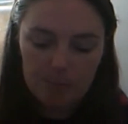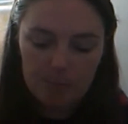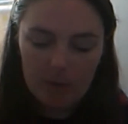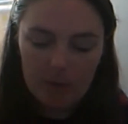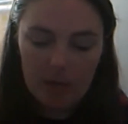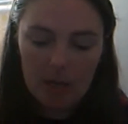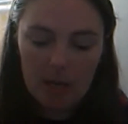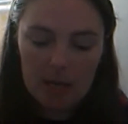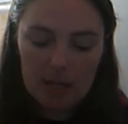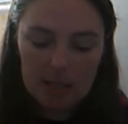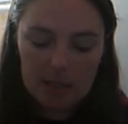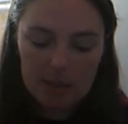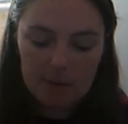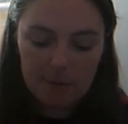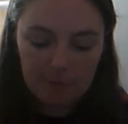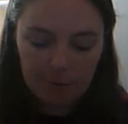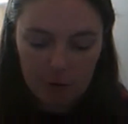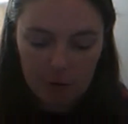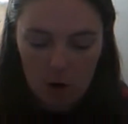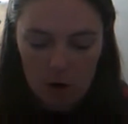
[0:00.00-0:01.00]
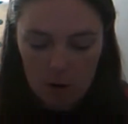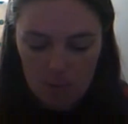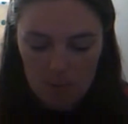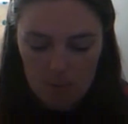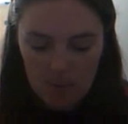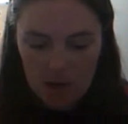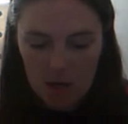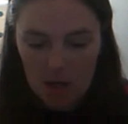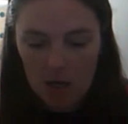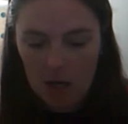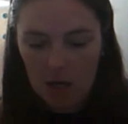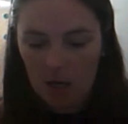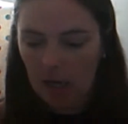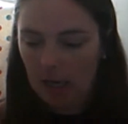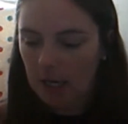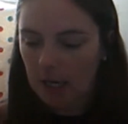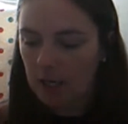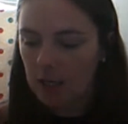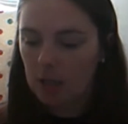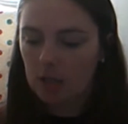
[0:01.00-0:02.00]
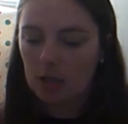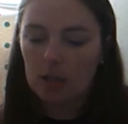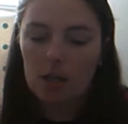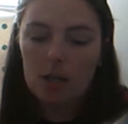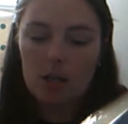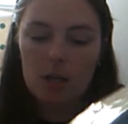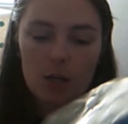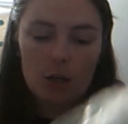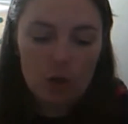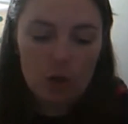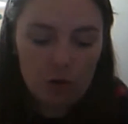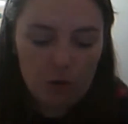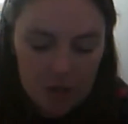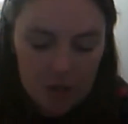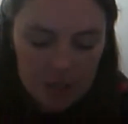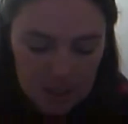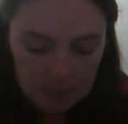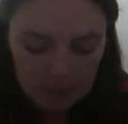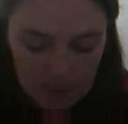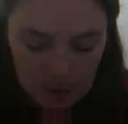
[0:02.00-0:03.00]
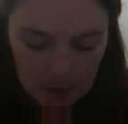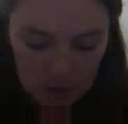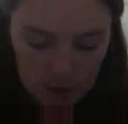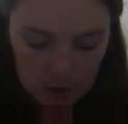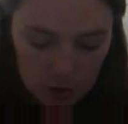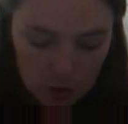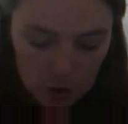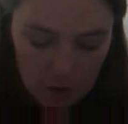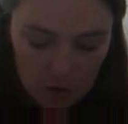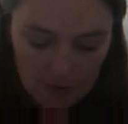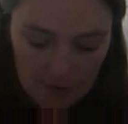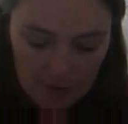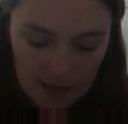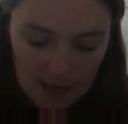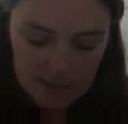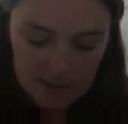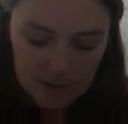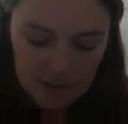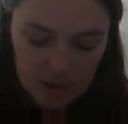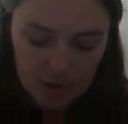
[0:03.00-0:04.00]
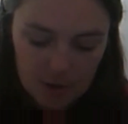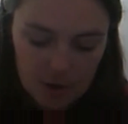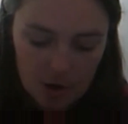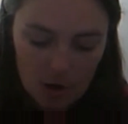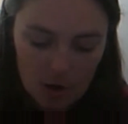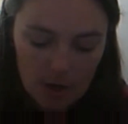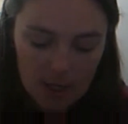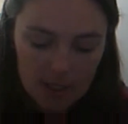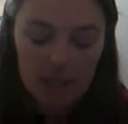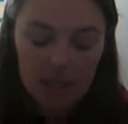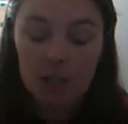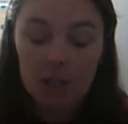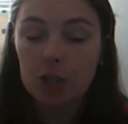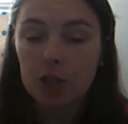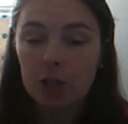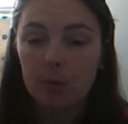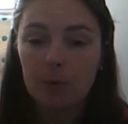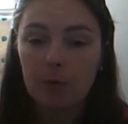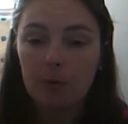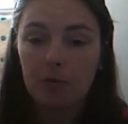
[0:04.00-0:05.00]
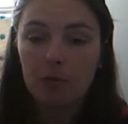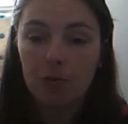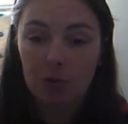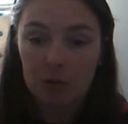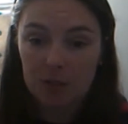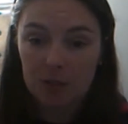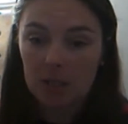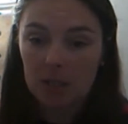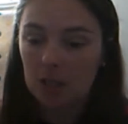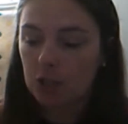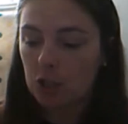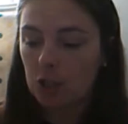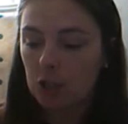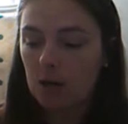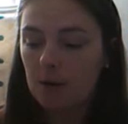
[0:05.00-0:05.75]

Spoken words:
It's from a Christmas 2009 issue of Cross Stitcher,